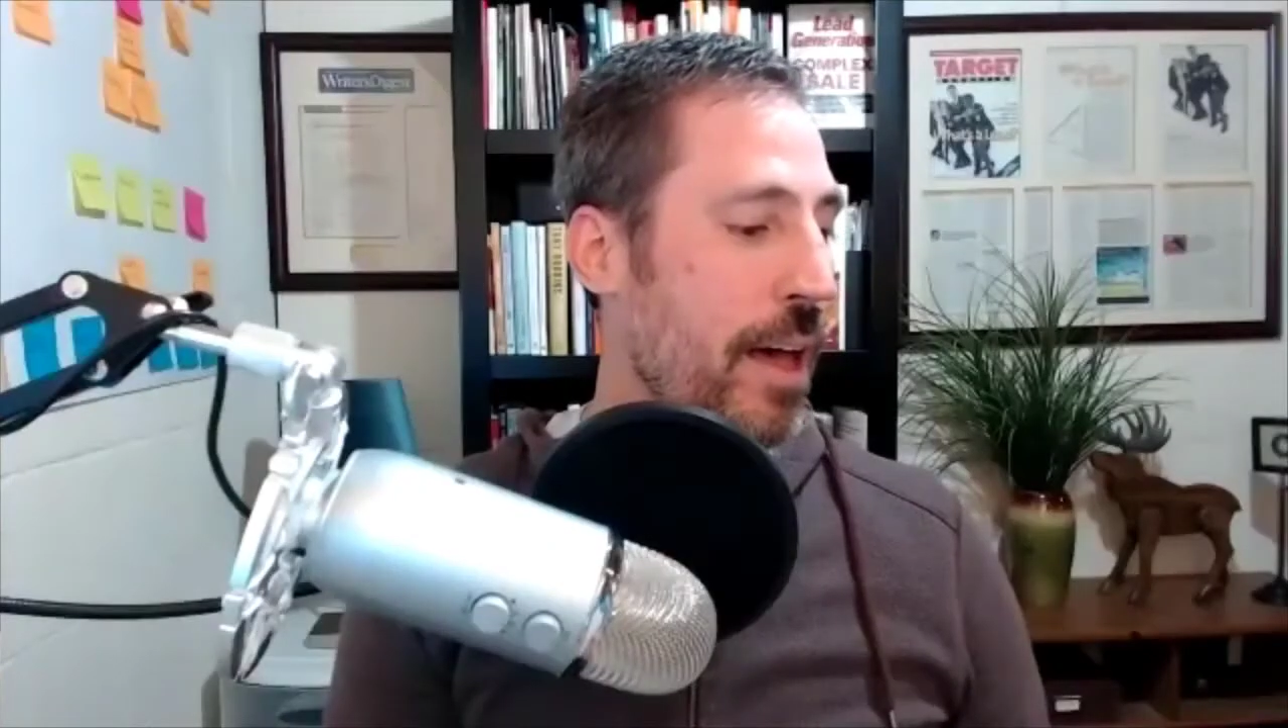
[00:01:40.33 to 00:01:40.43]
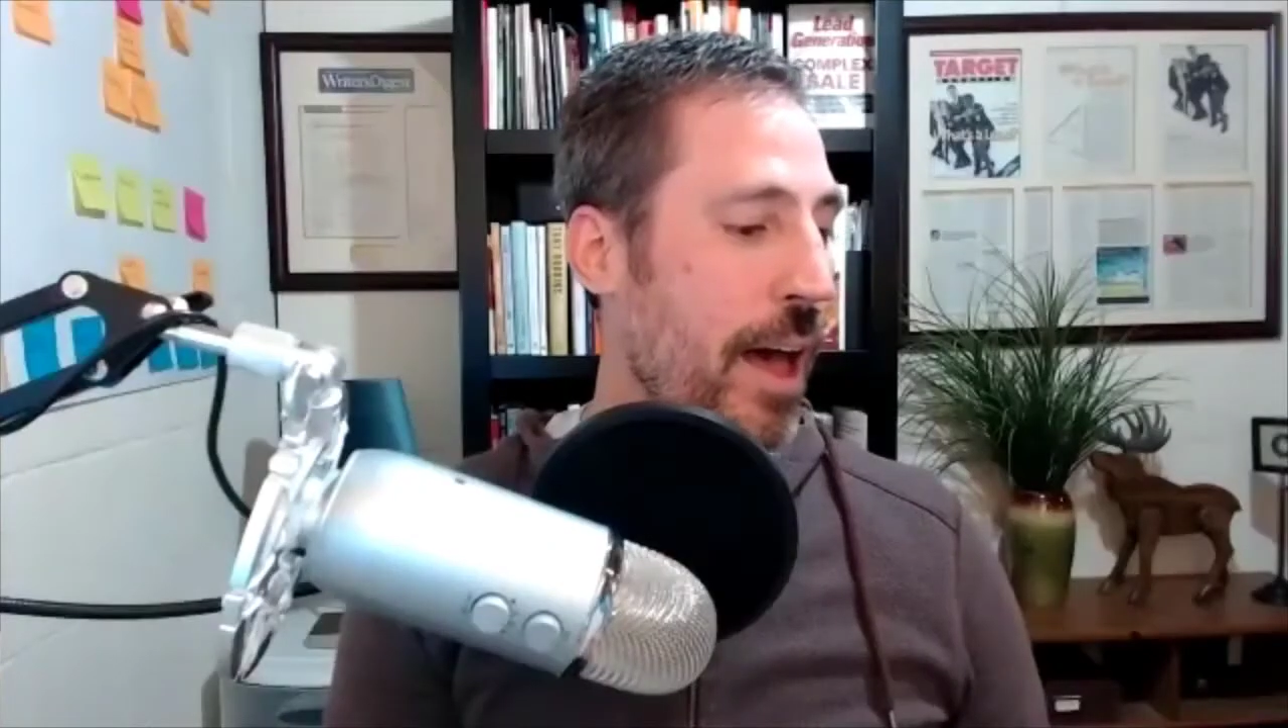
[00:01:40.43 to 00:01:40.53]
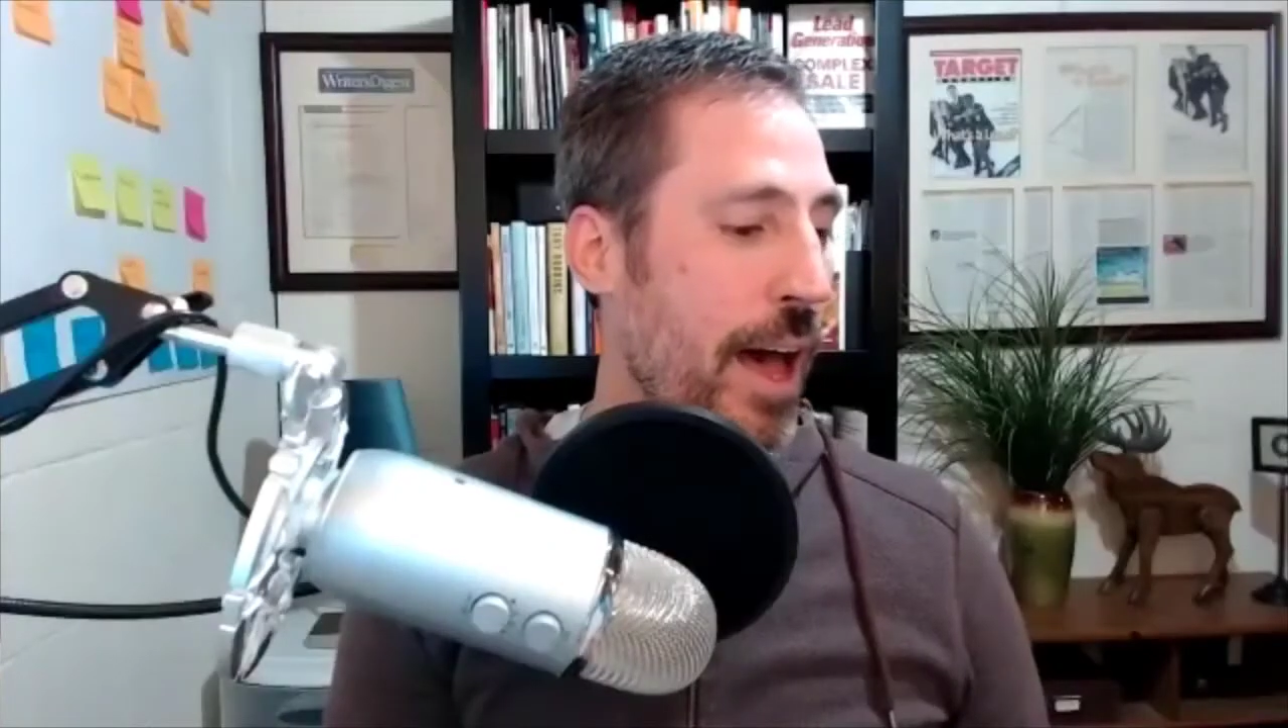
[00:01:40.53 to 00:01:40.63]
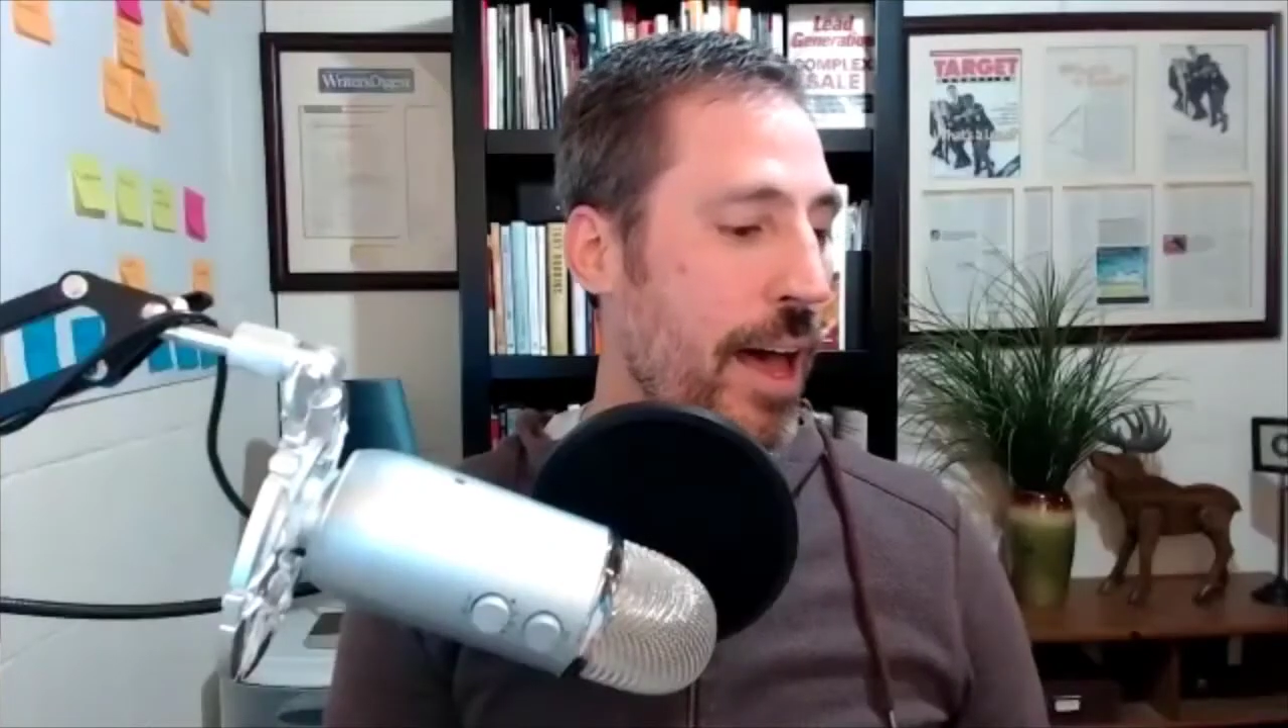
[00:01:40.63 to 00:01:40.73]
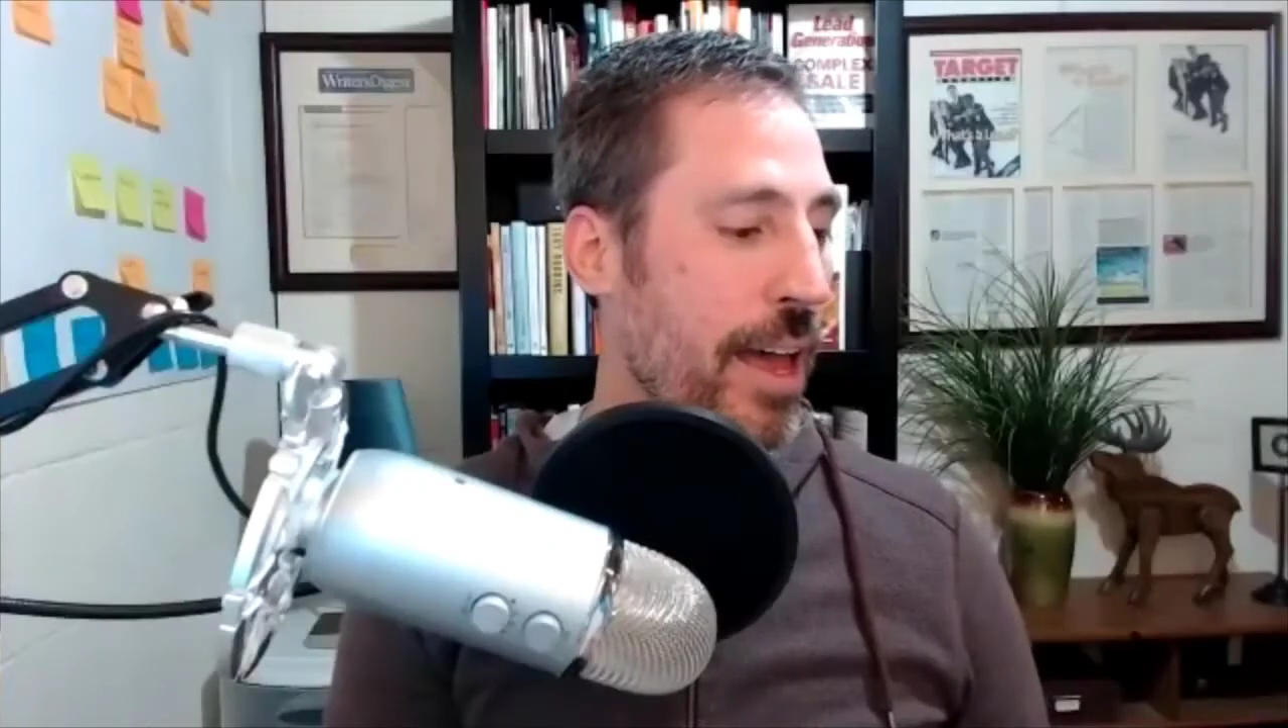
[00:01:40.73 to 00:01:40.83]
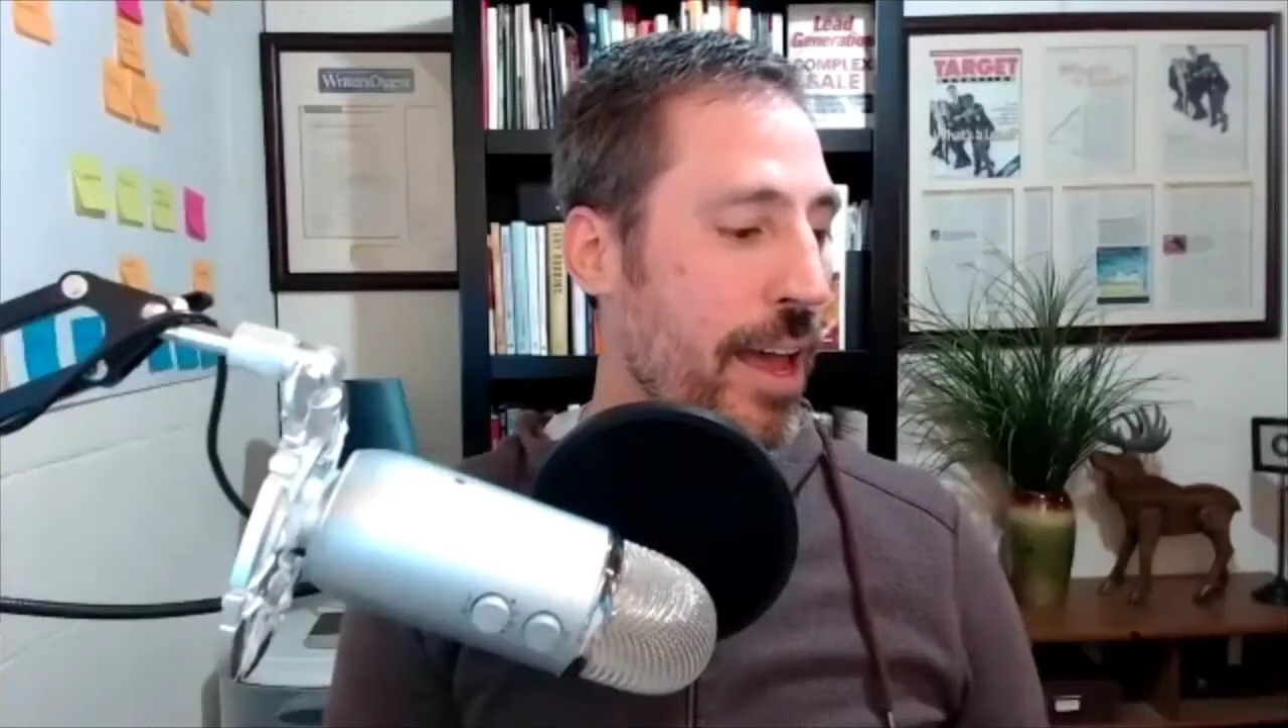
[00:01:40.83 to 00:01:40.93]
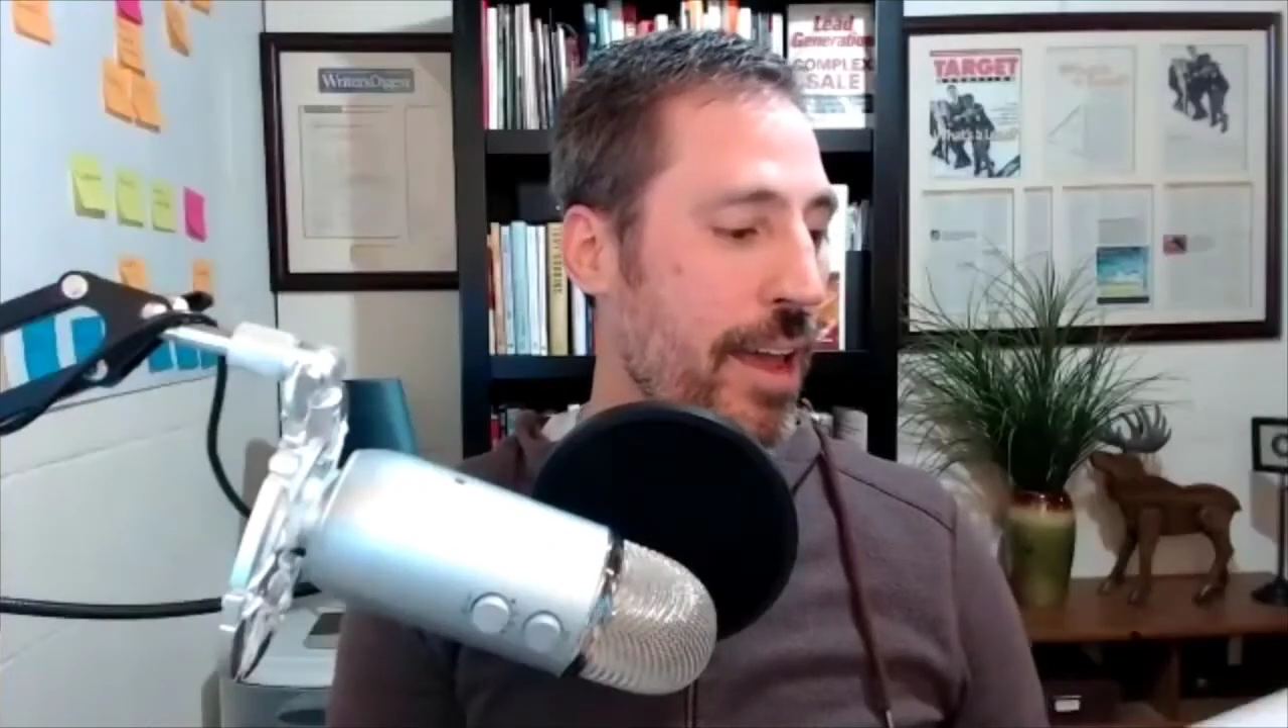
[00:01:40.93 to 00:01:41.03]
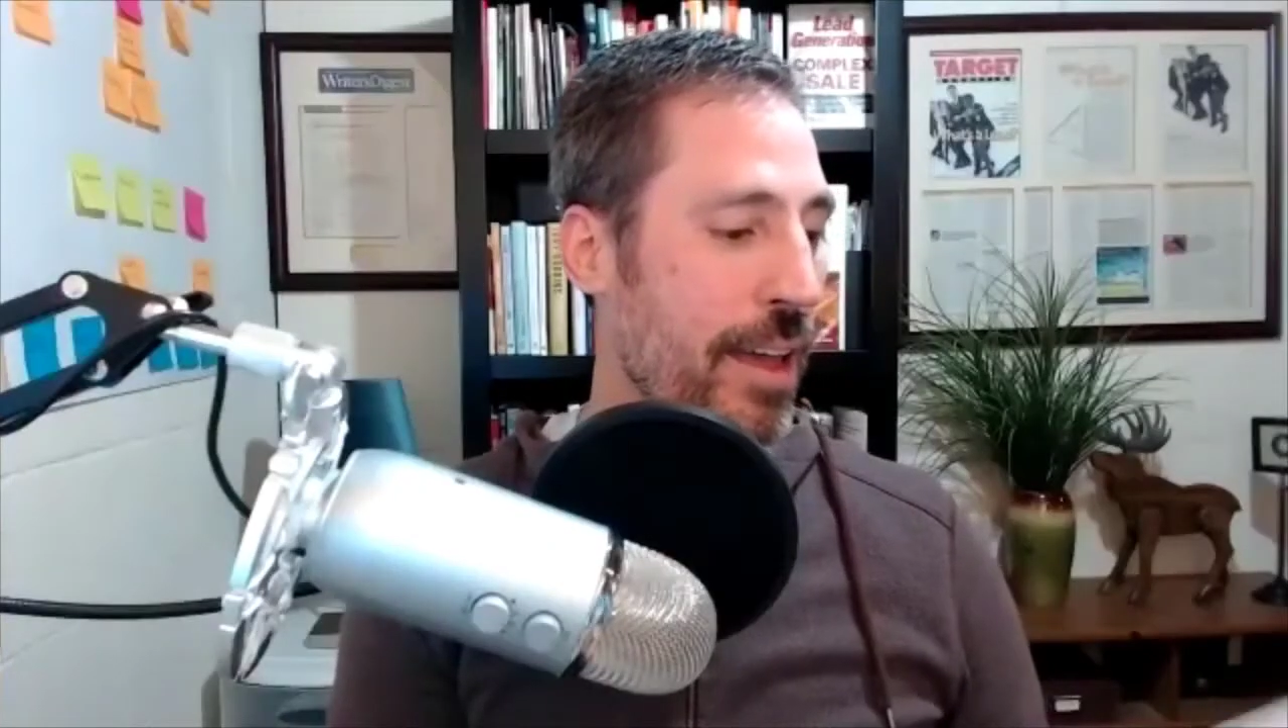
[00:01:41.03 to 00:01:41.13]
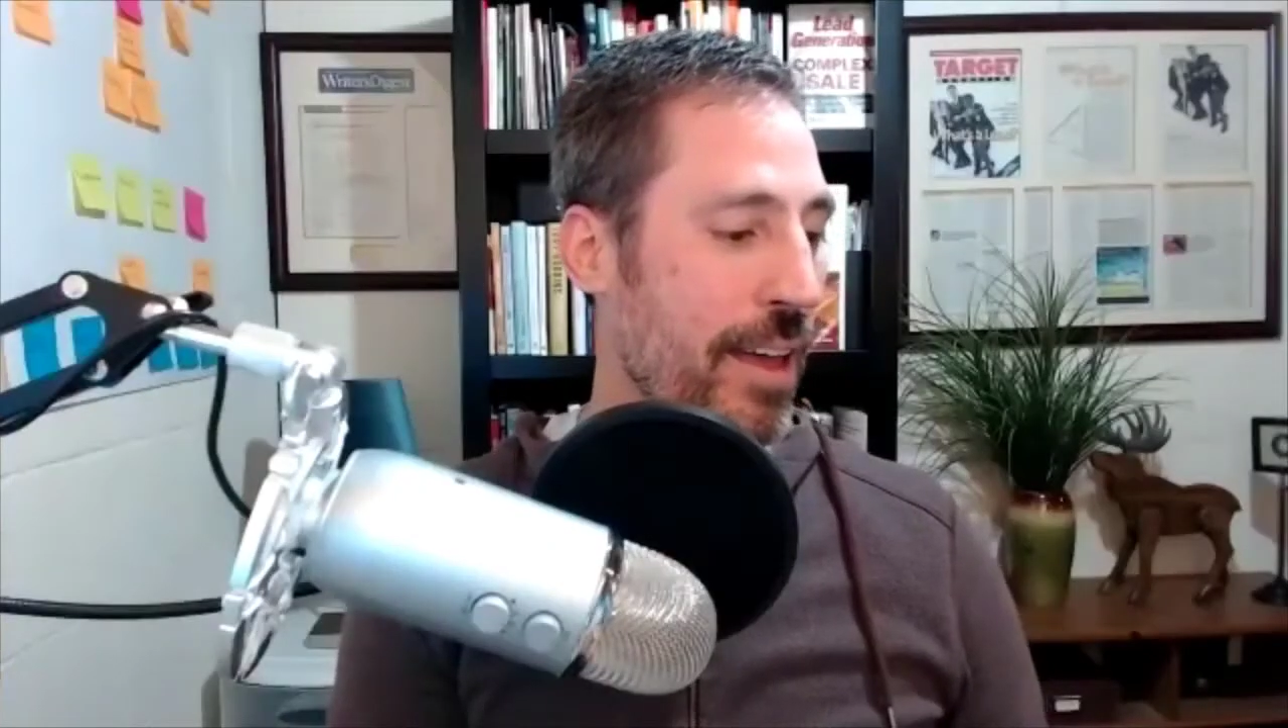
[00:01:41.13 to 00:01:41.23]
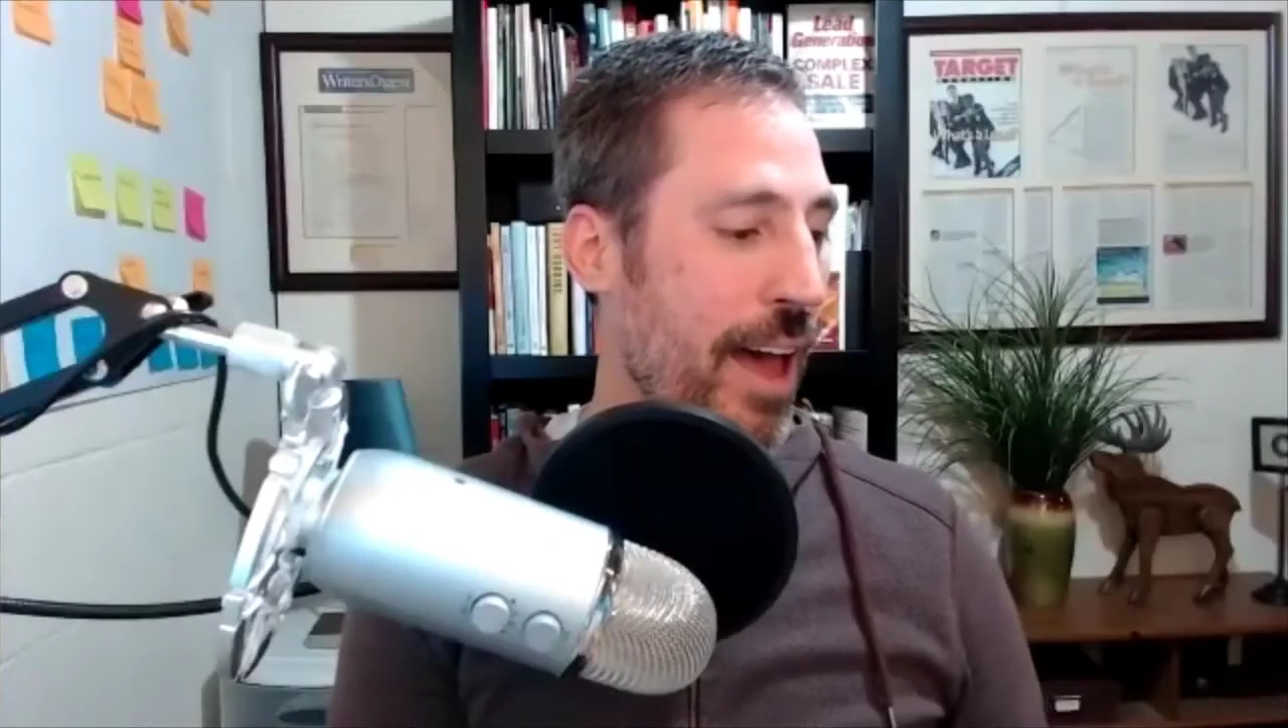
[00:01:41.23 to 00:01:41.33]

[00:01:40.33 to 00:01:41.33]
I